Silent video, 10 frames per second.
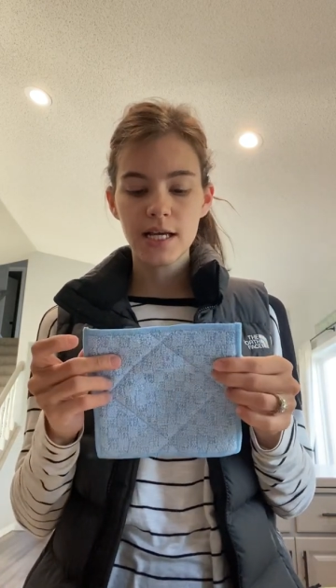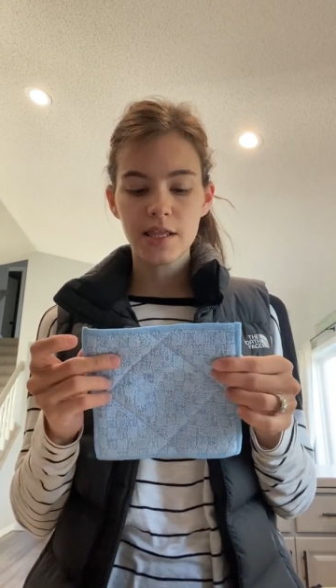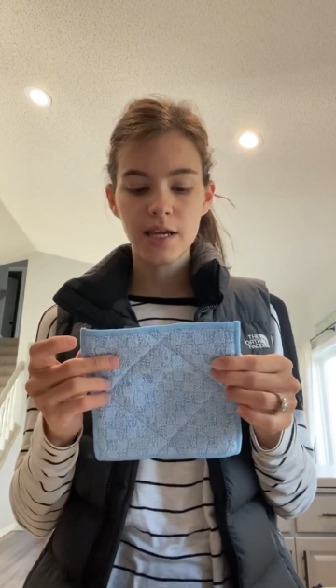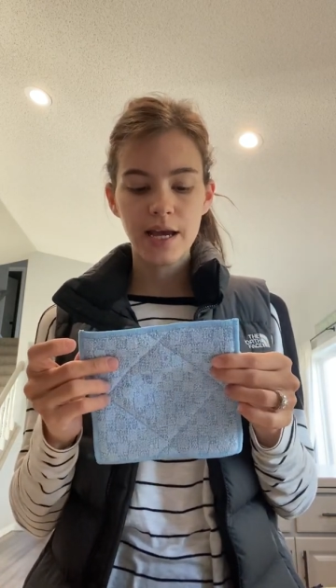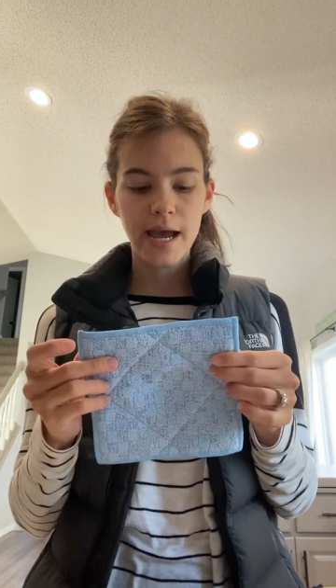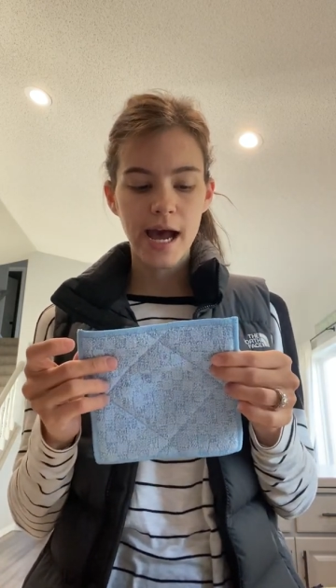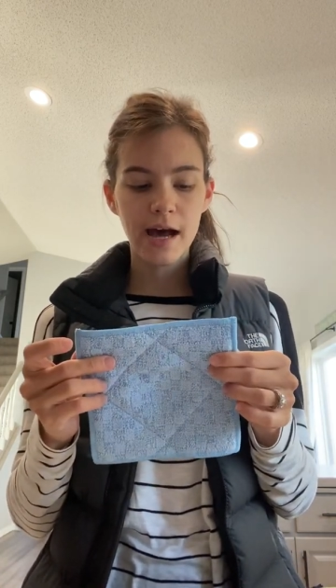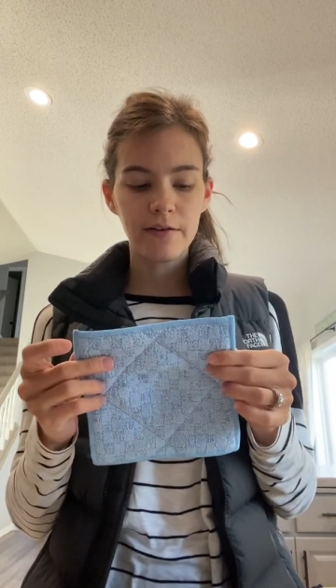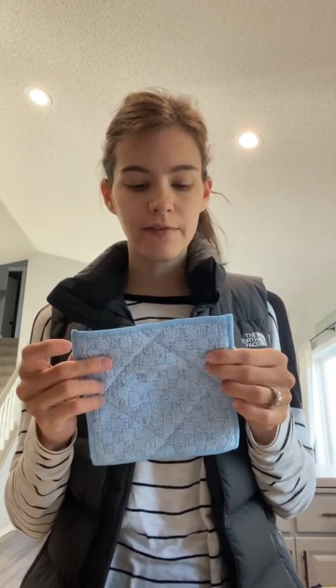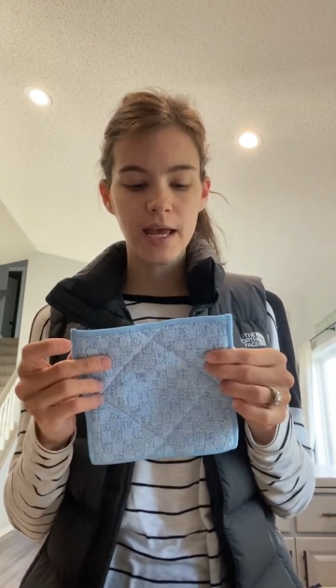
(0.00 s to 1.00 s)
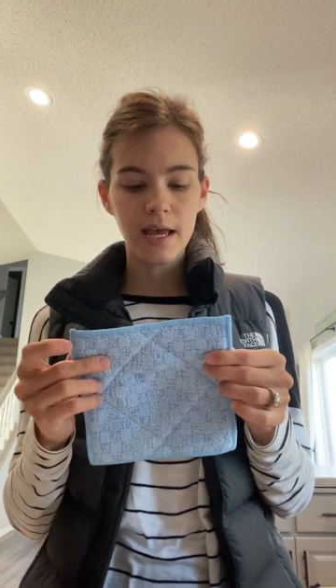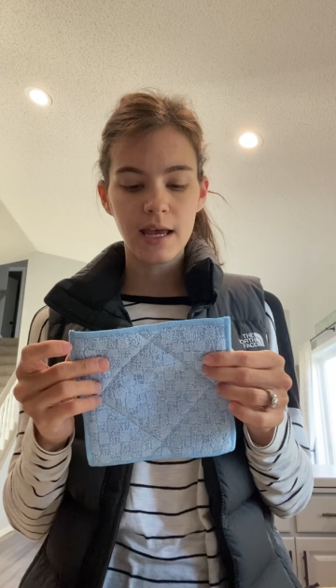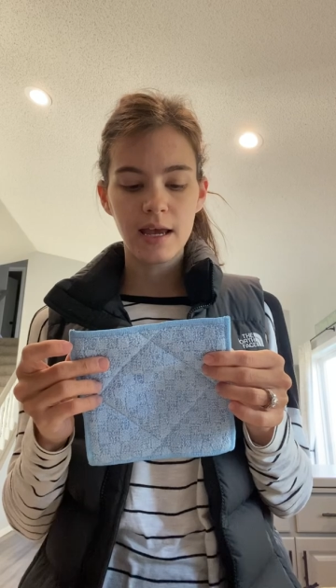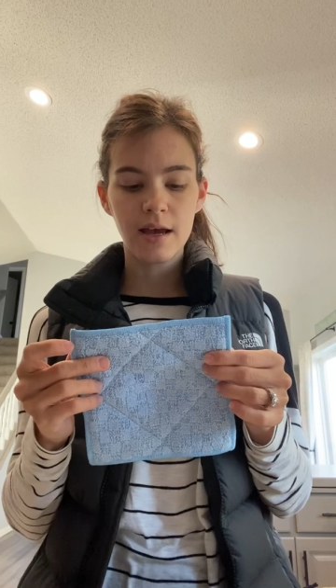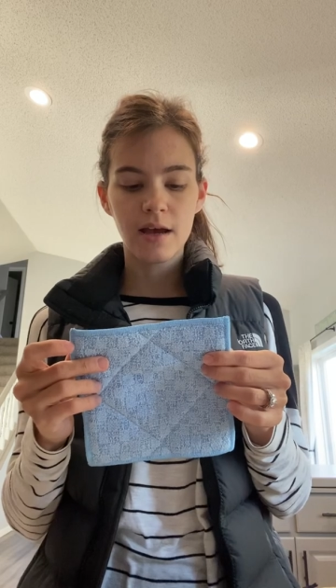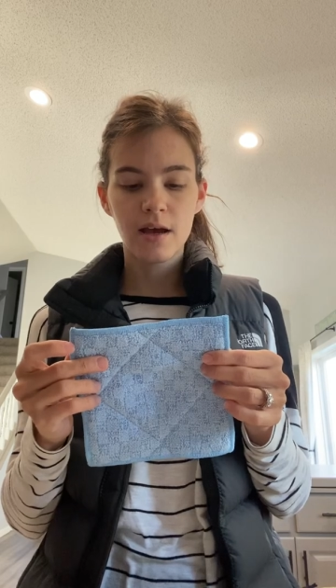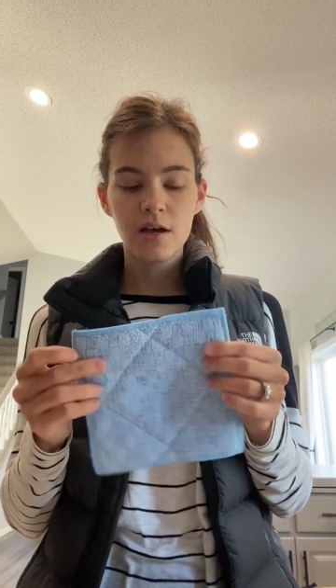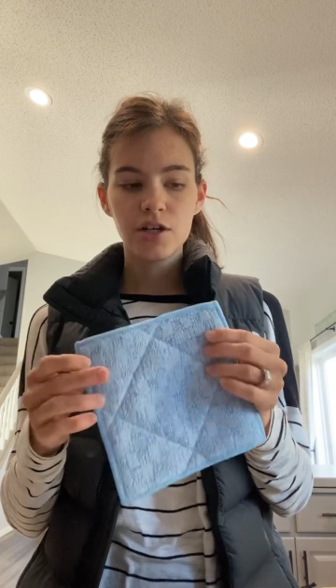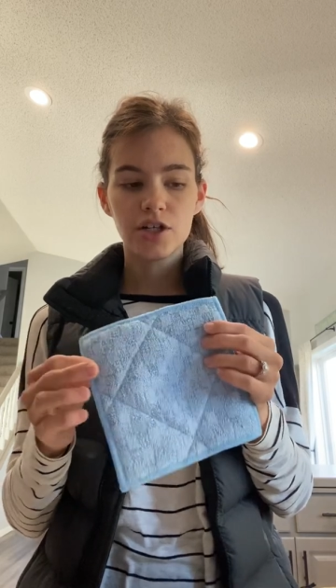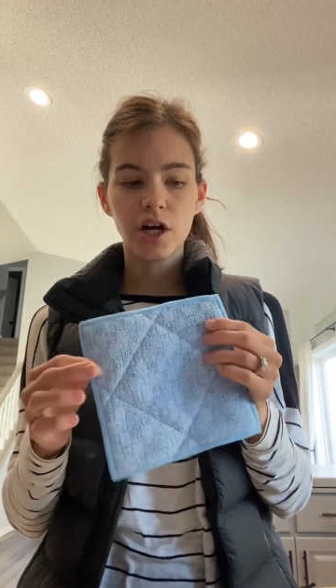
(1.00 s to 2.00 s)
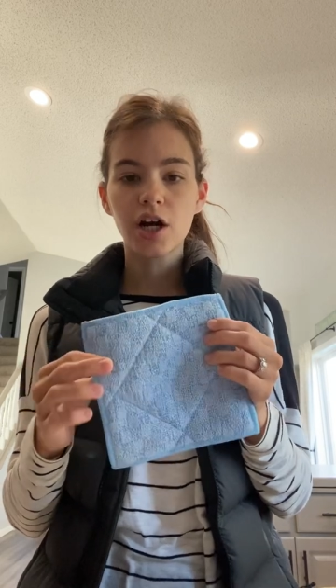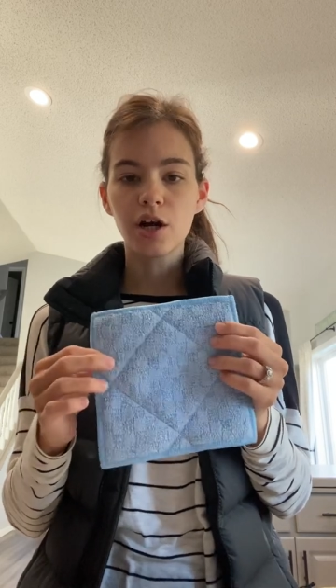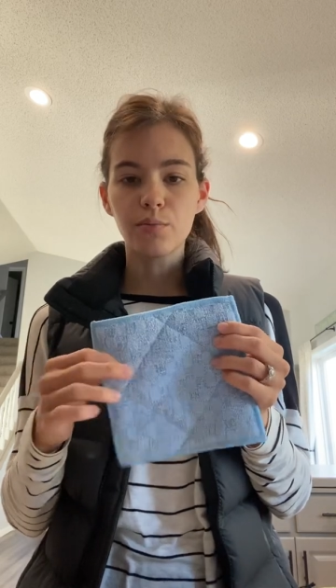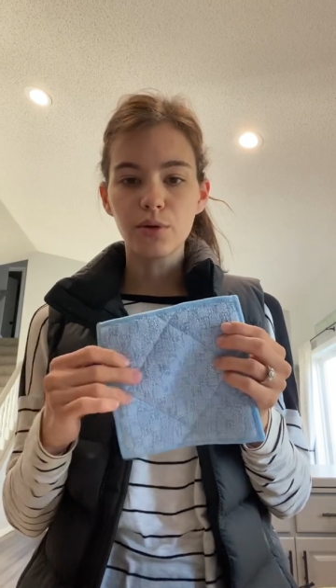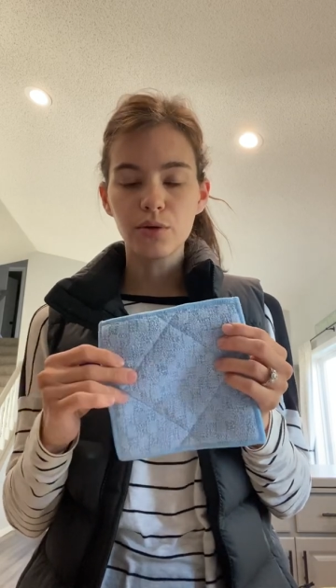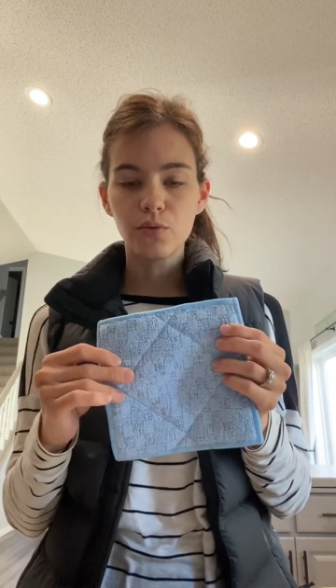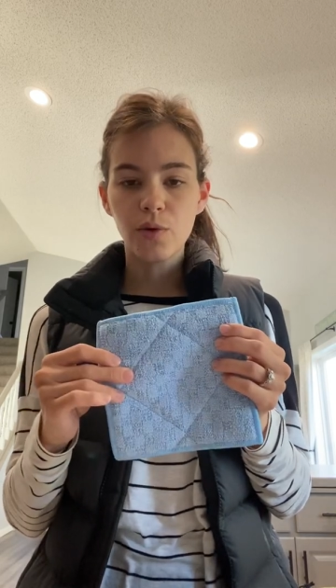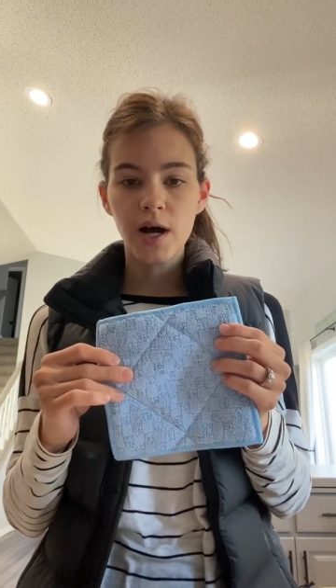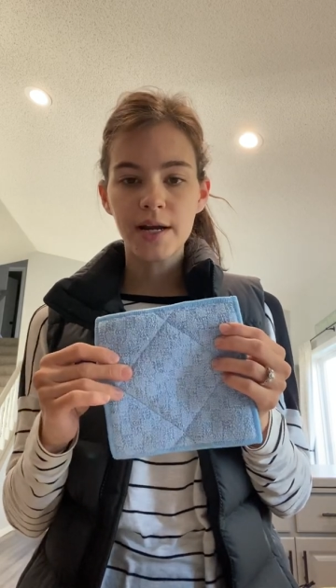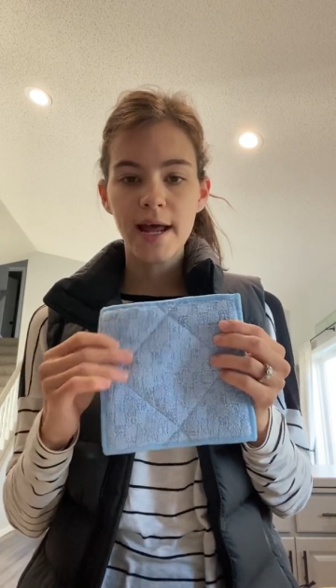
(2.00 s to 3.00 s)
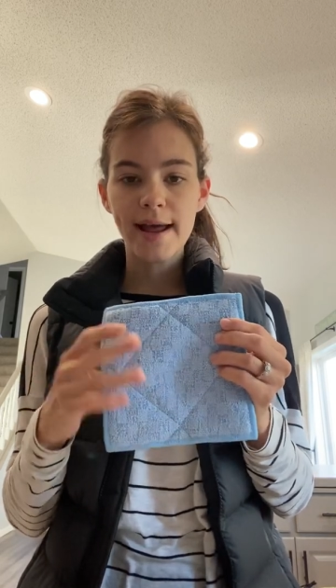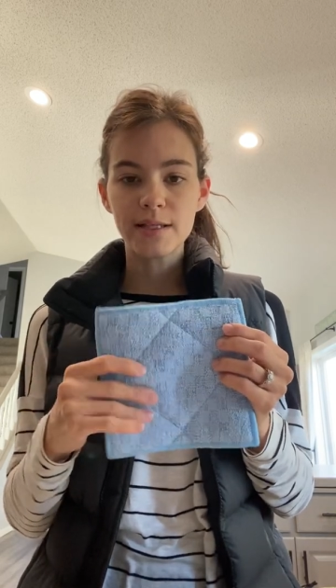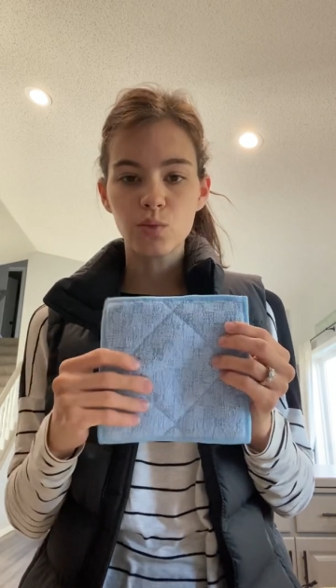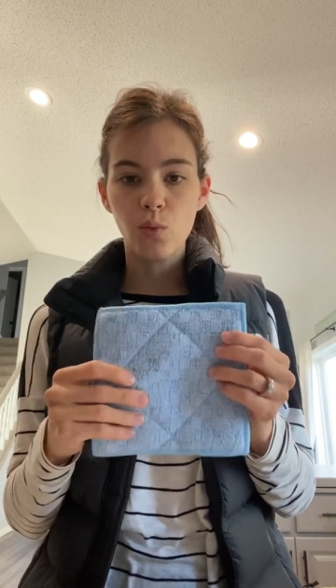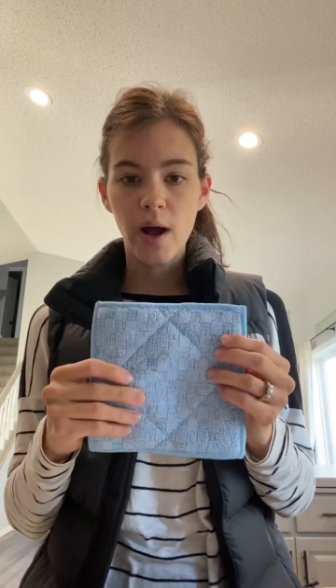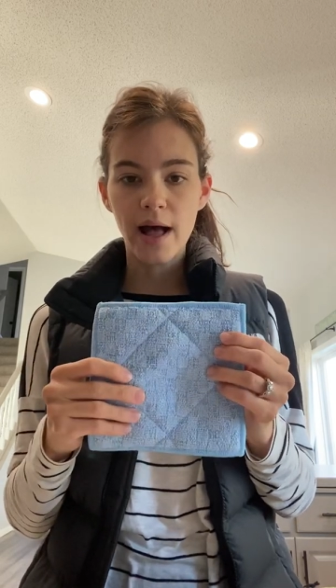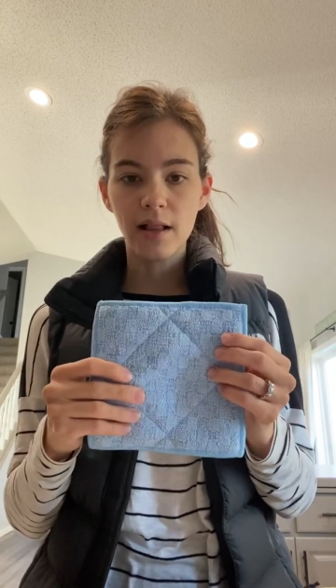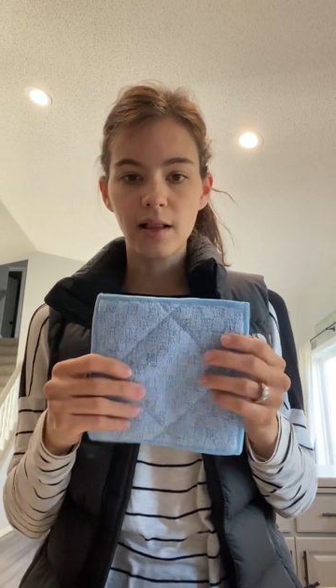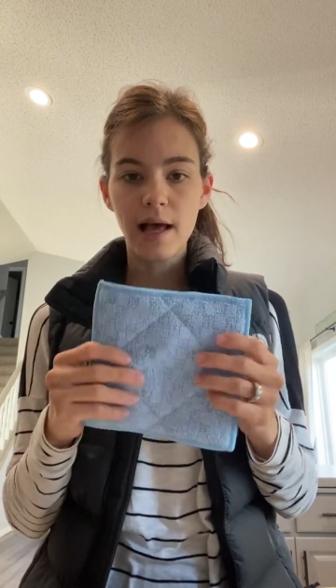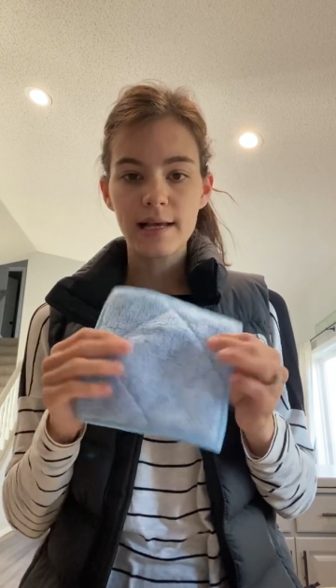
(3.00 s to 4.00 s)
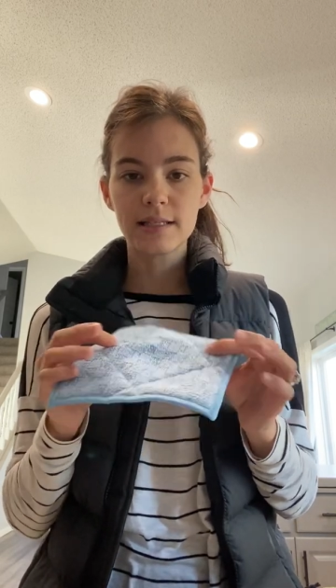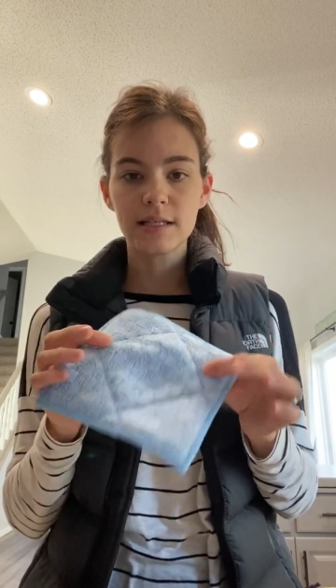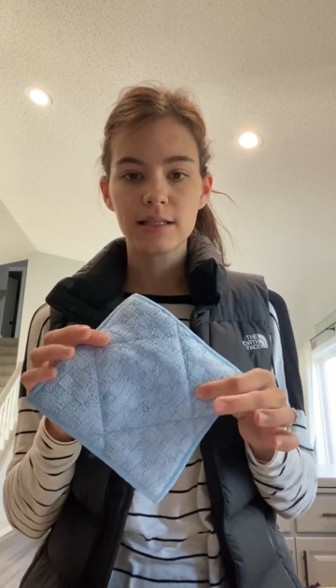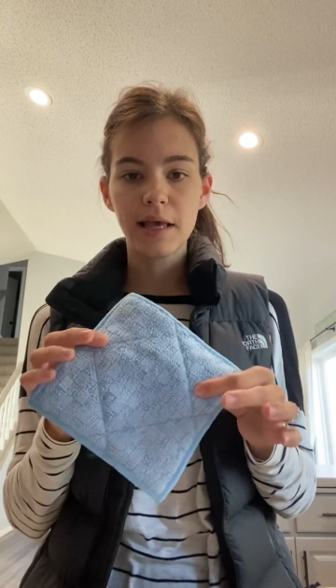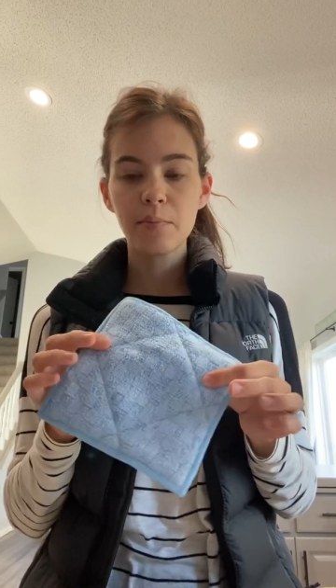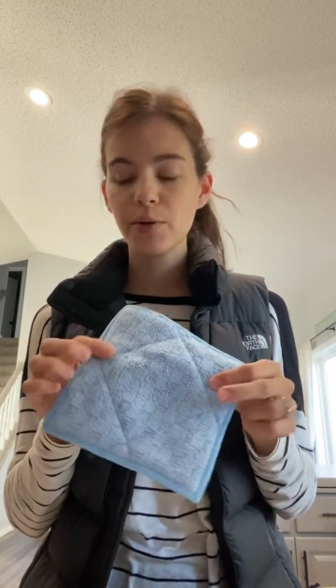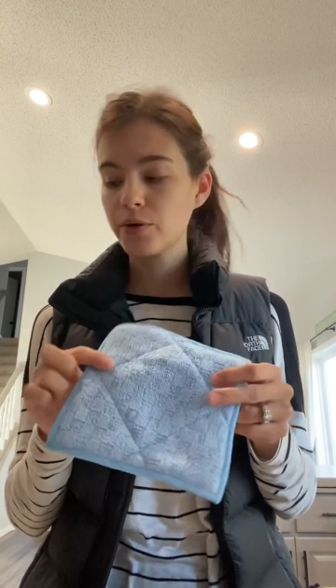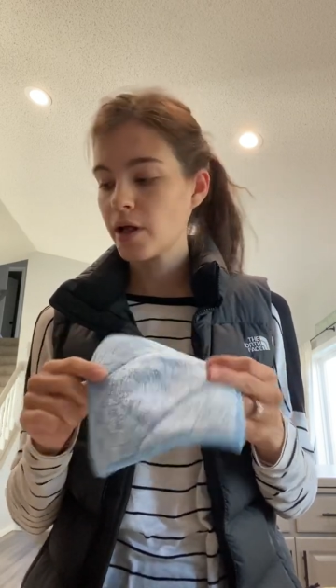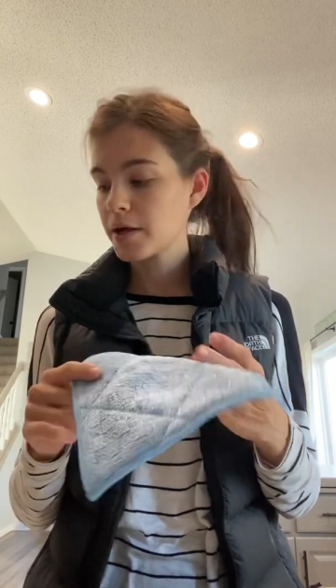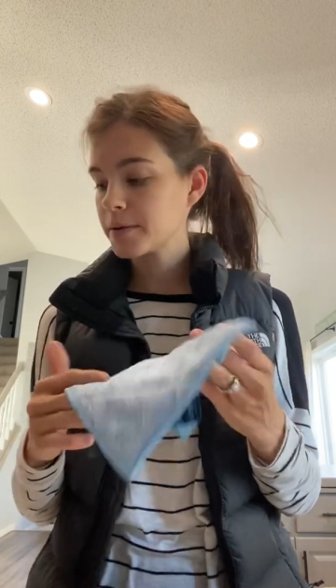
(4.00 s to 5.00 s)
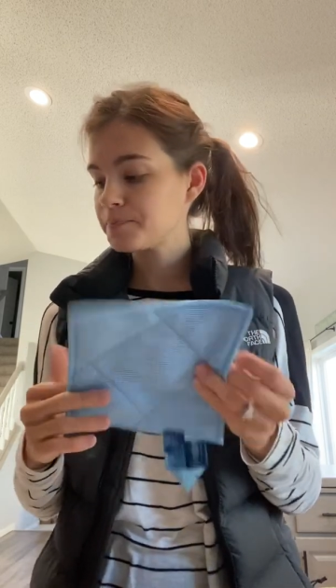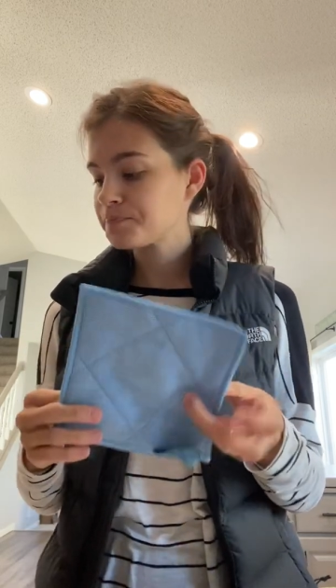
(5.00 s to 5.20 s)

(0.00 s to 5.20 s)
I think I have a darker blue one as well as this light blue color.